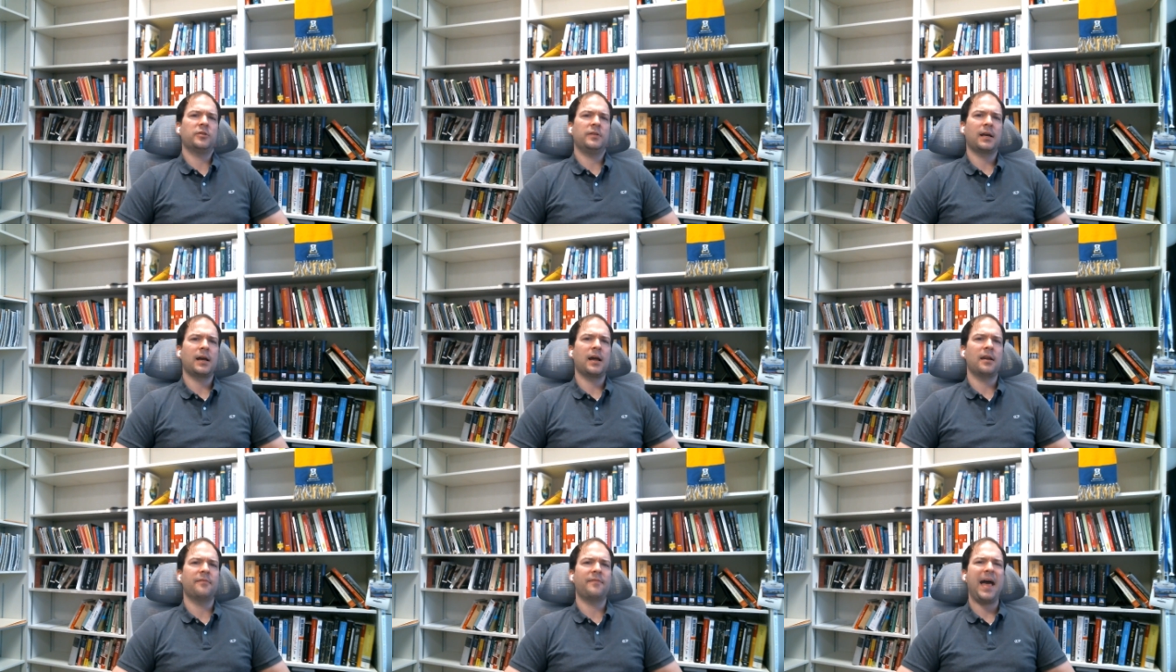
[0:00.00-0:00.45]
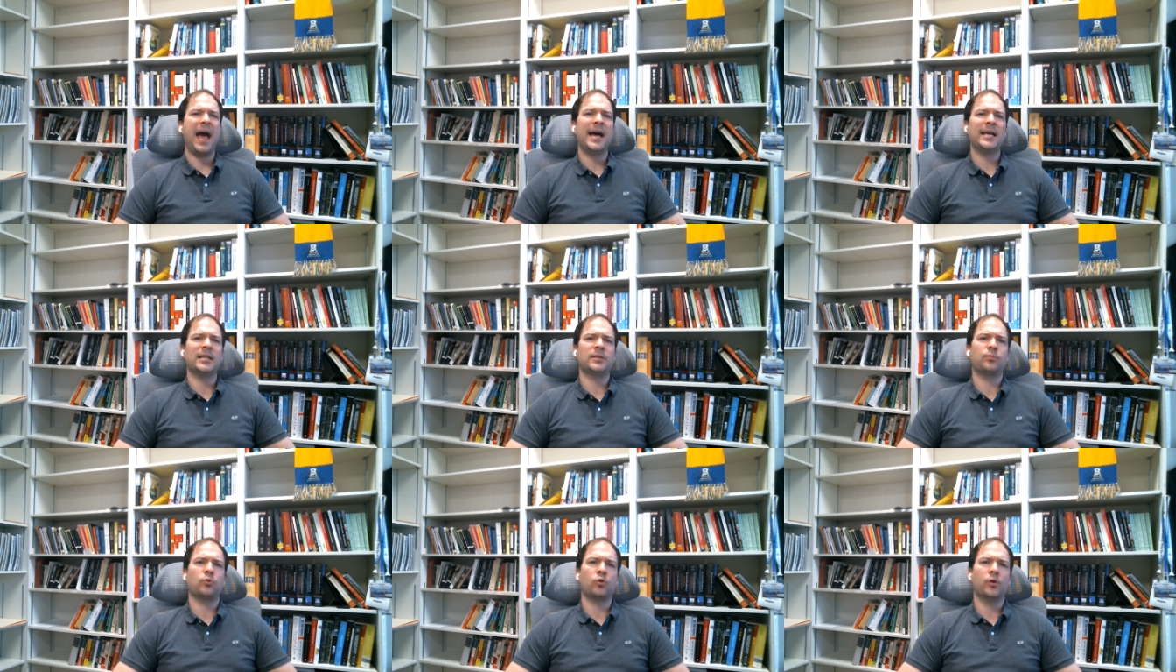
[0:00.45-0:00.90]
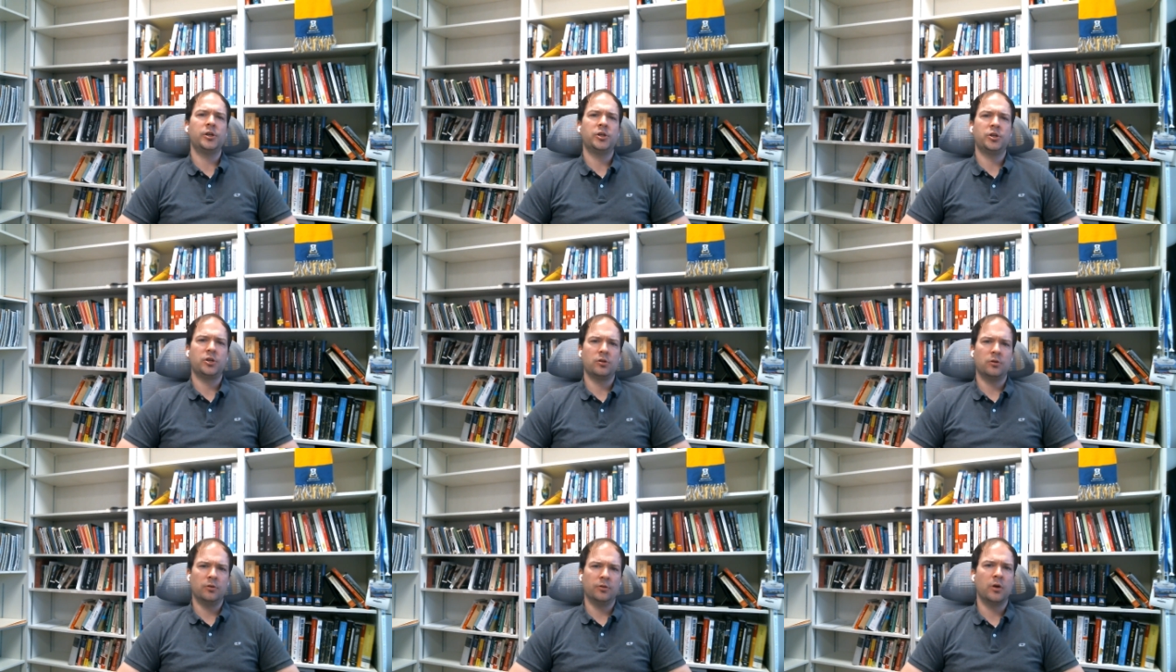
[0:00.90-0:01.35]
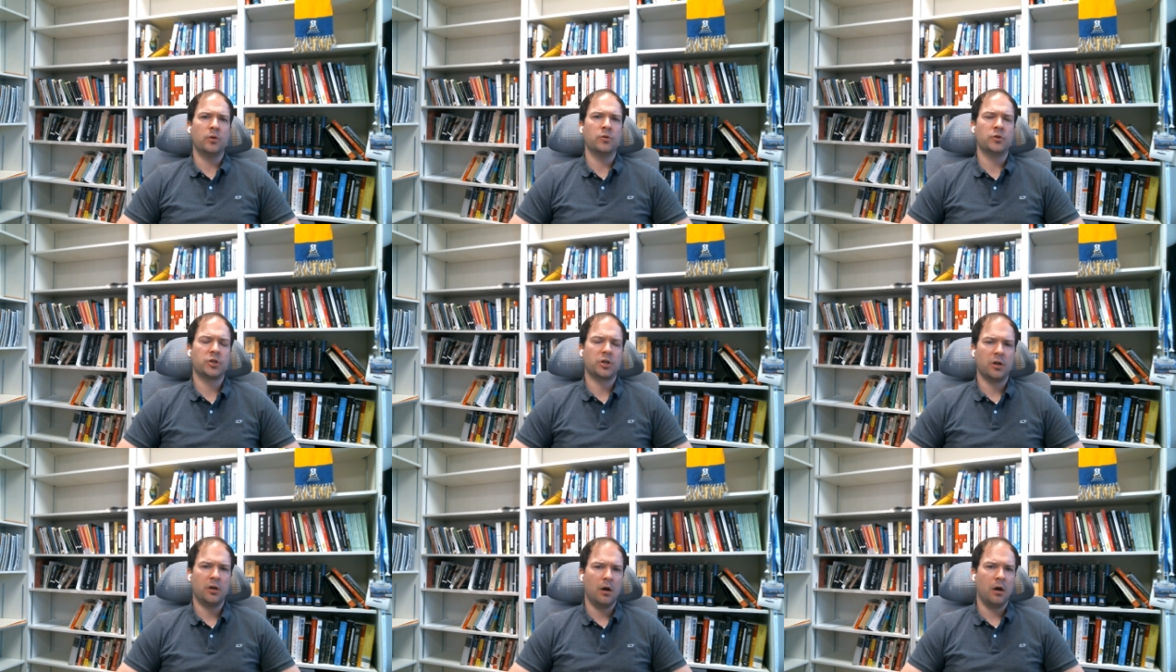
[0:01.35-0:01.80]
the kind of aspirational
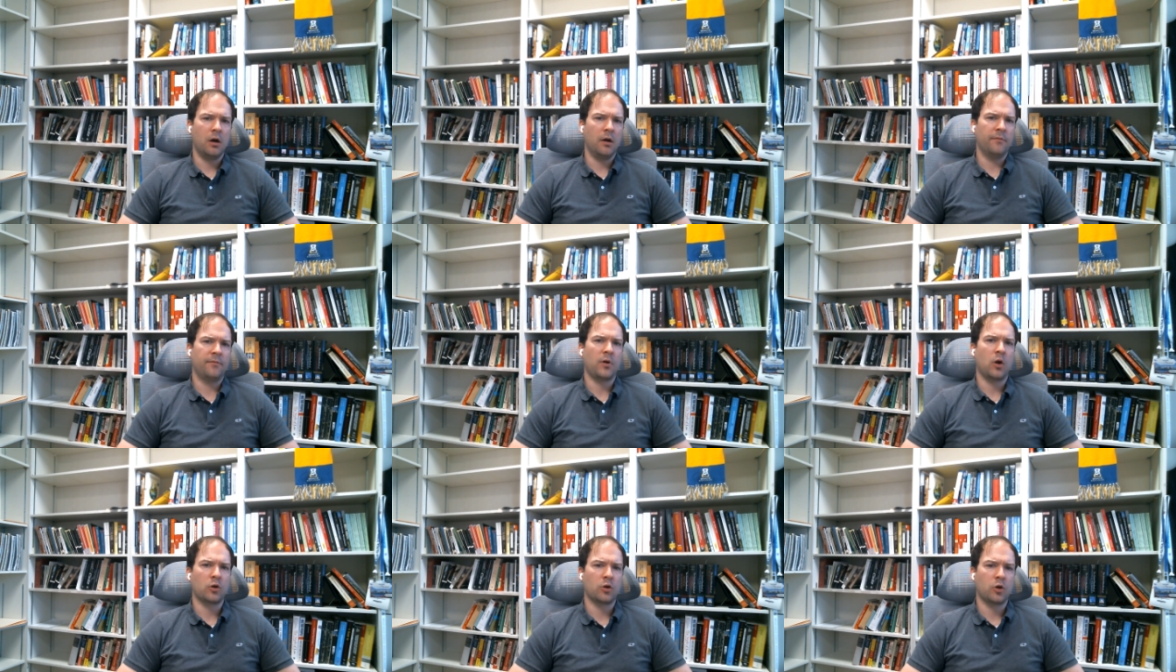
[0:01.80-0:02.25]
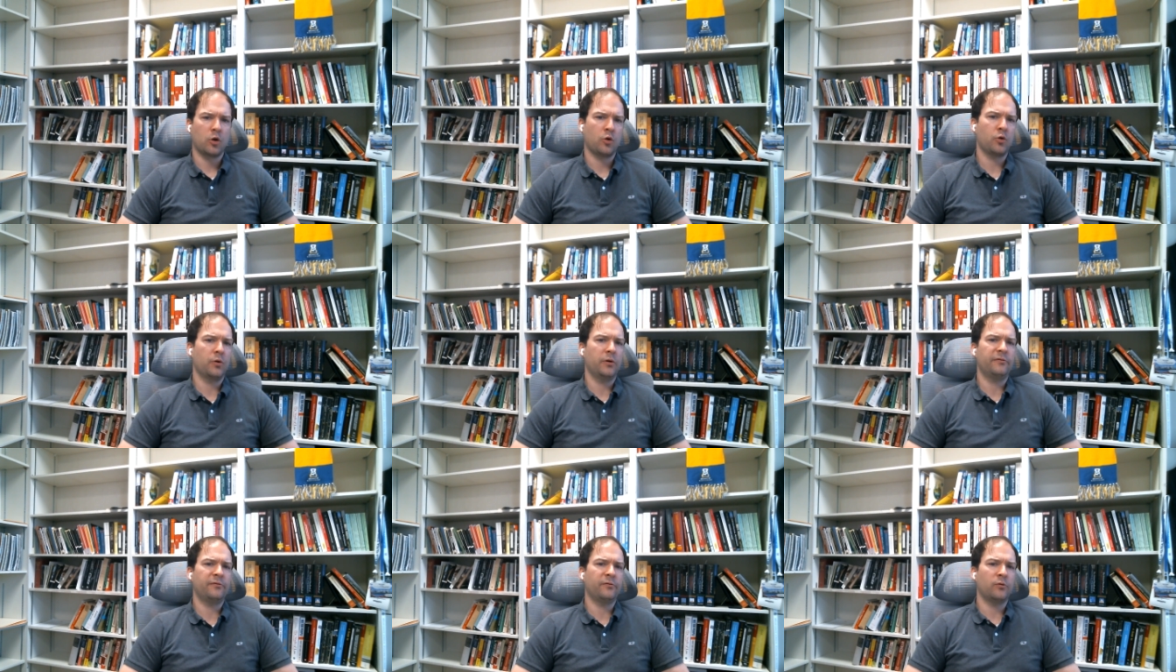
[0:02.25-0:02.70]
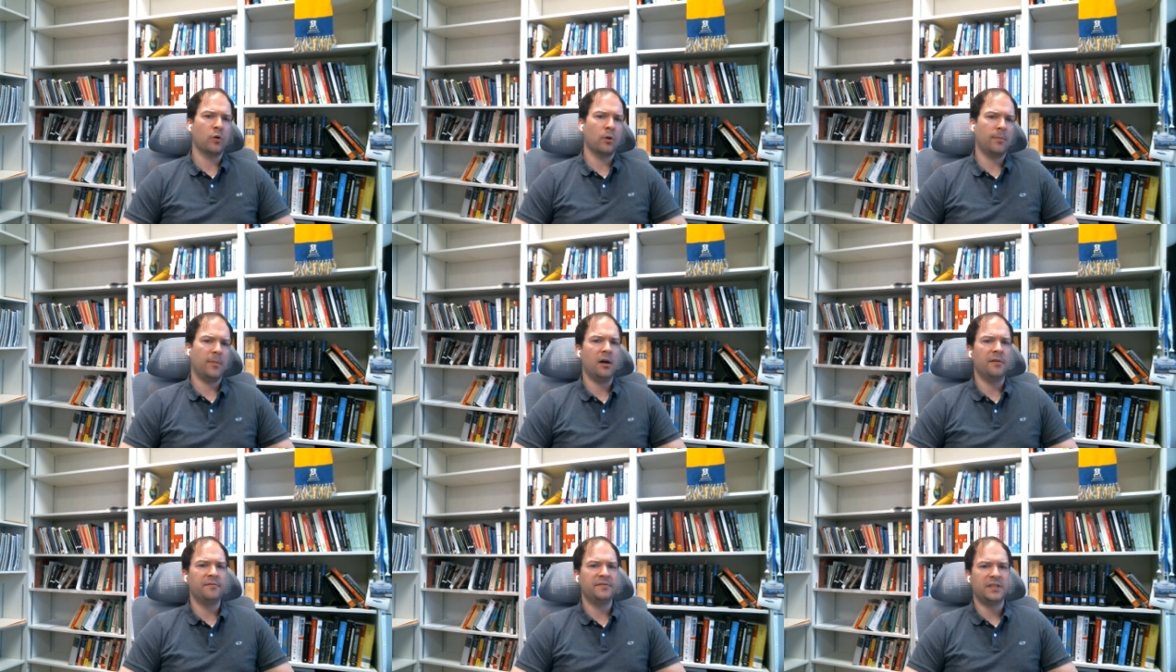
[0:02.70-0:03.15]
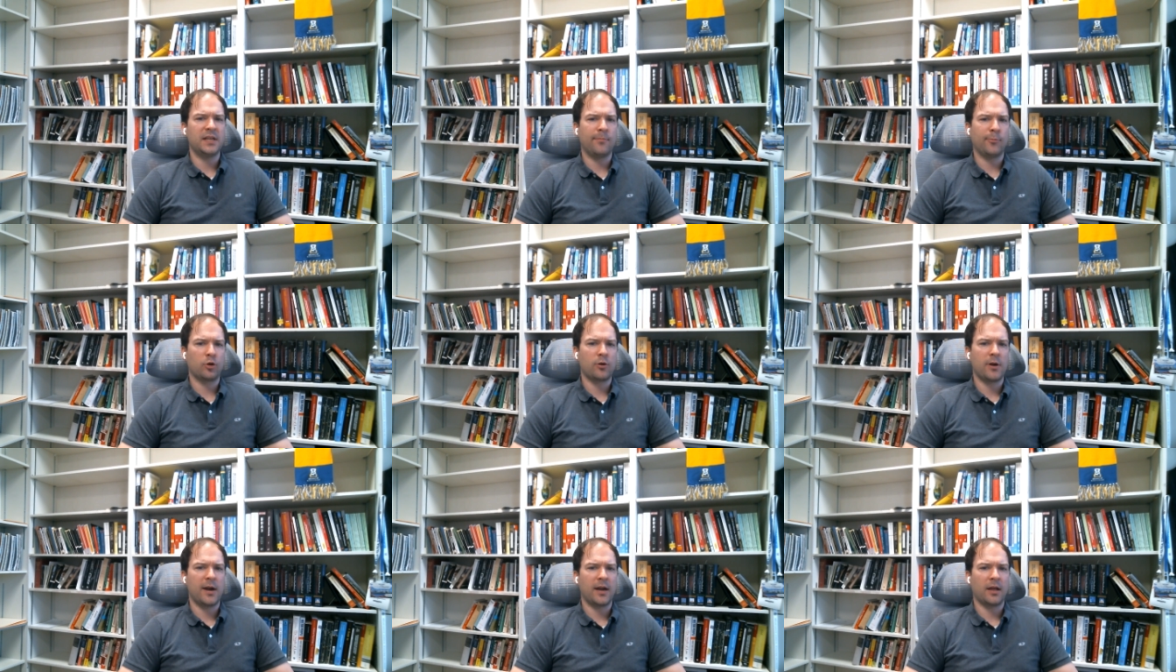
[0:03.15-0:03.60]
notion of our current form of
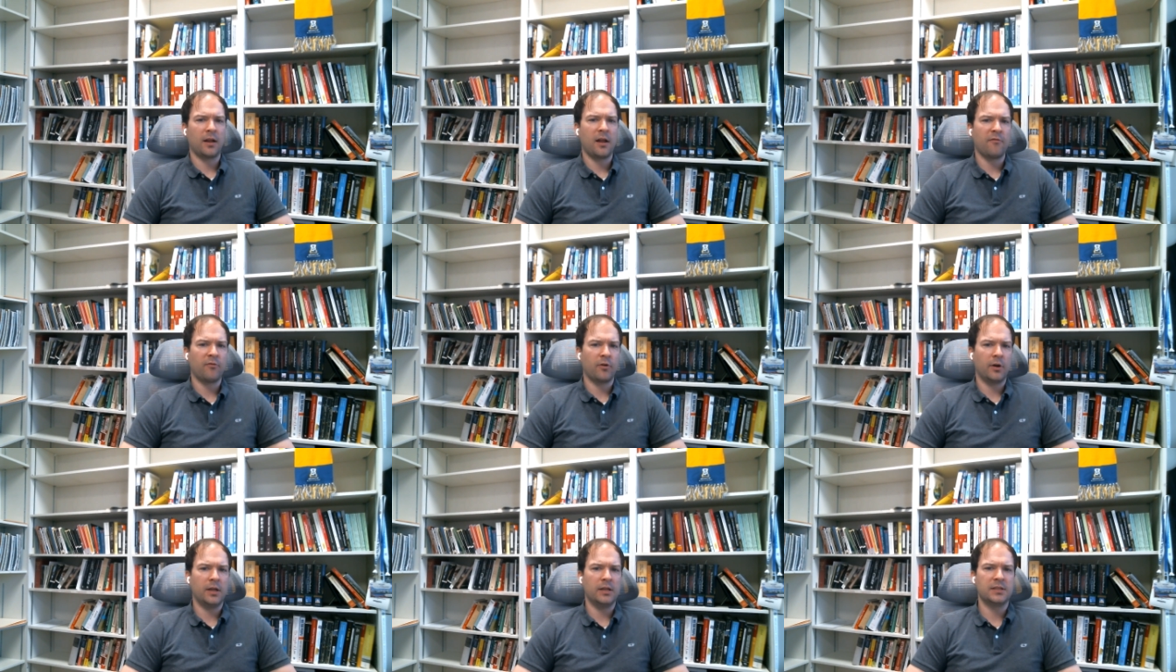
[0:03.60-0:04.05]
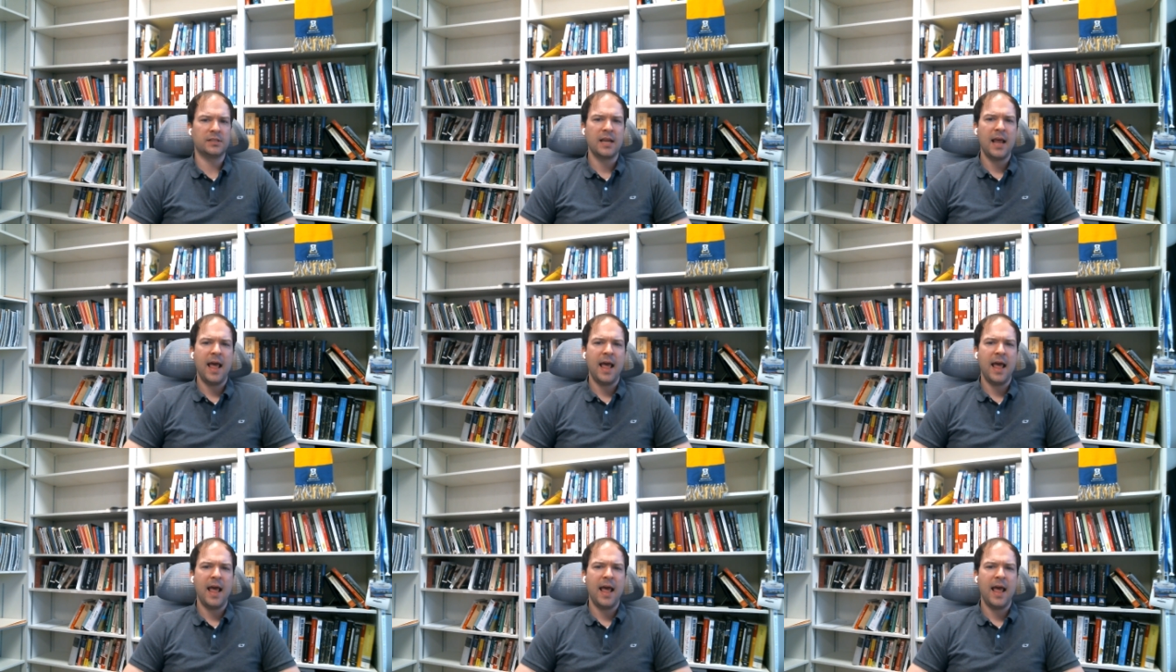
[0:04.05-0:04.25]
democratic governance